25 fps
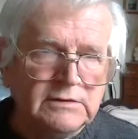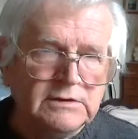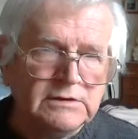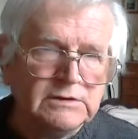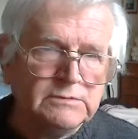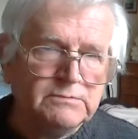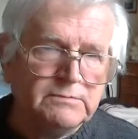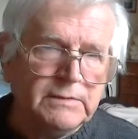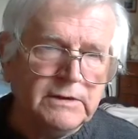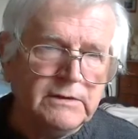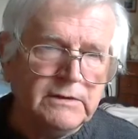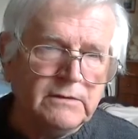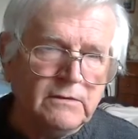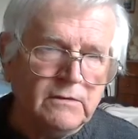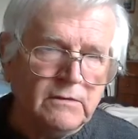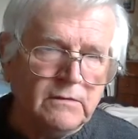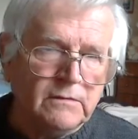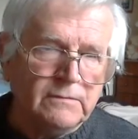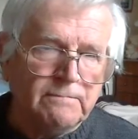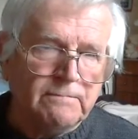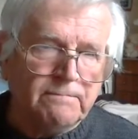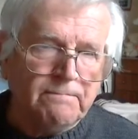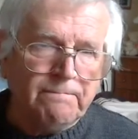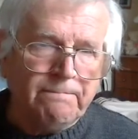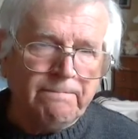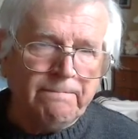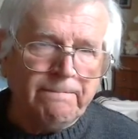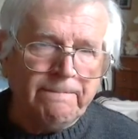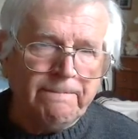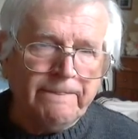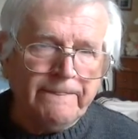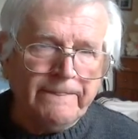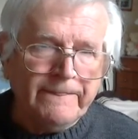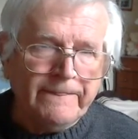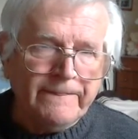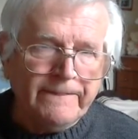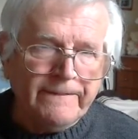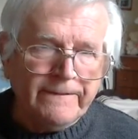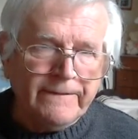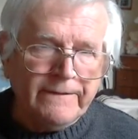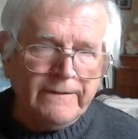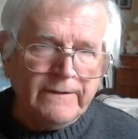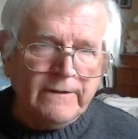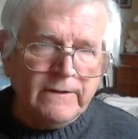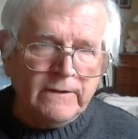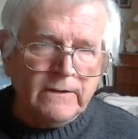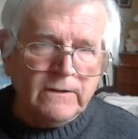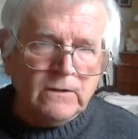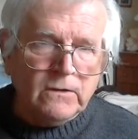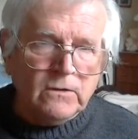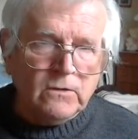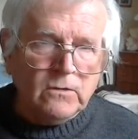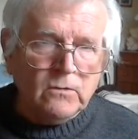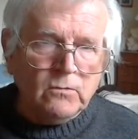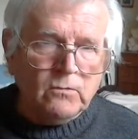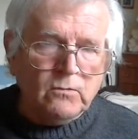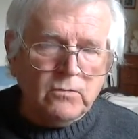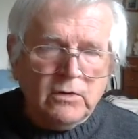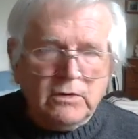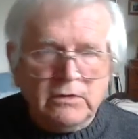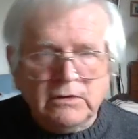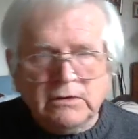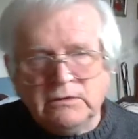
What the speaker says: this bit on. What